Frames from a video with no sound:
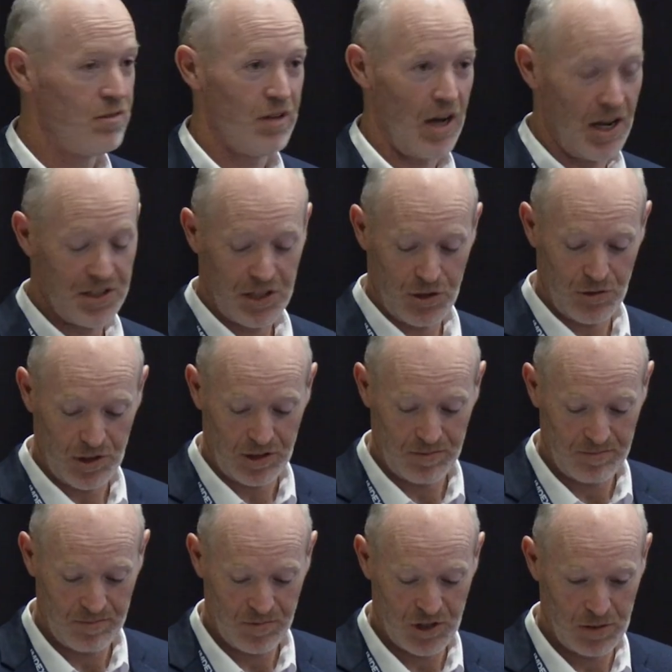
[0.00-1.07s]
RC drilling,
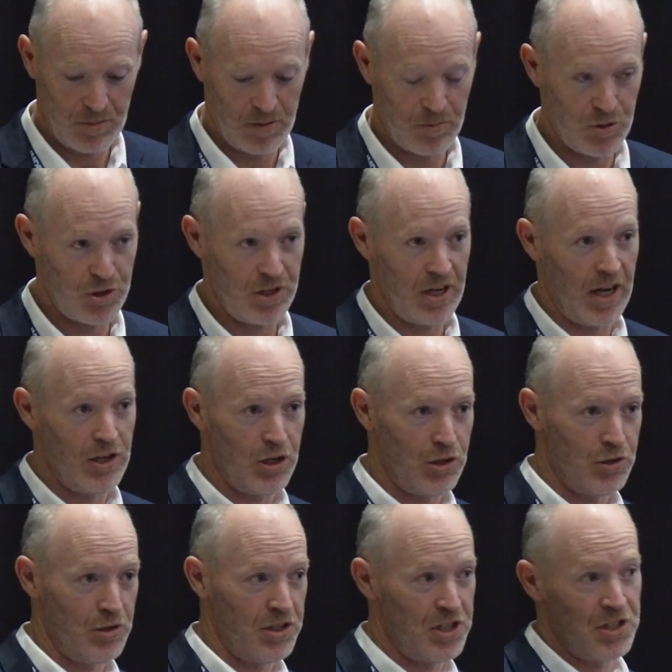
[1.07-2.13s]
chip imagery, and you can
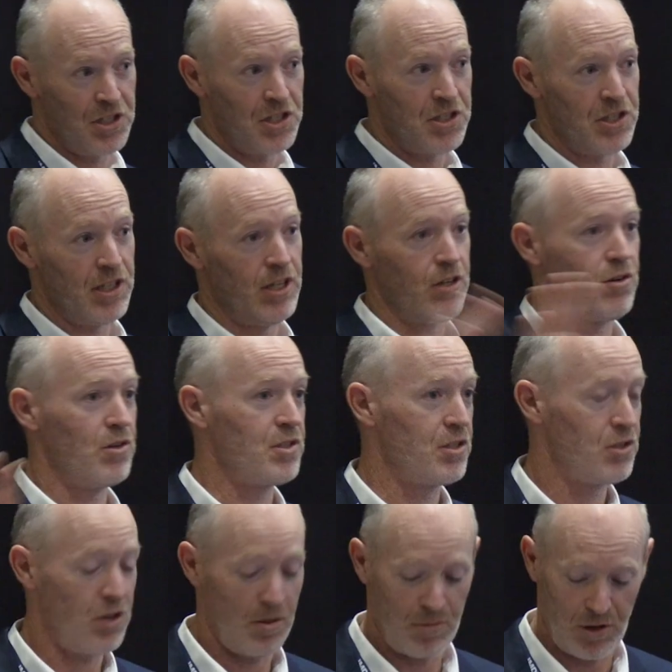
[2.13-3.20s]
do this consistently across the
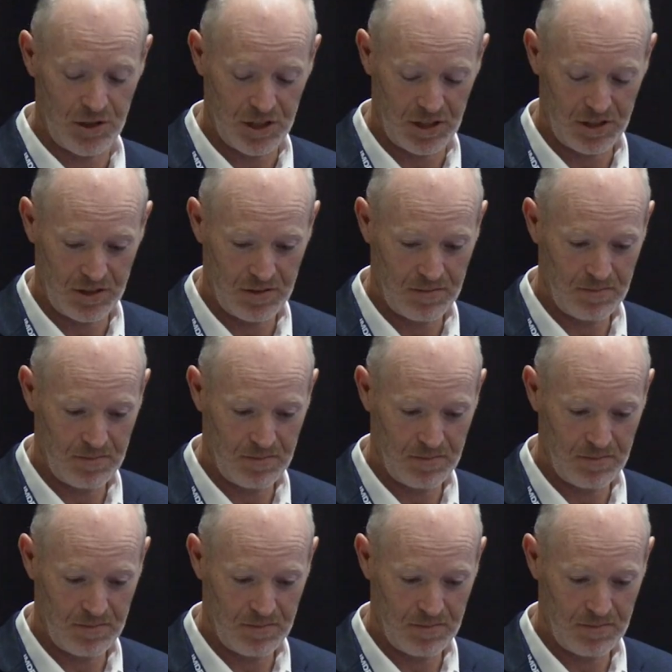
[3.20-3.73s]
entire project.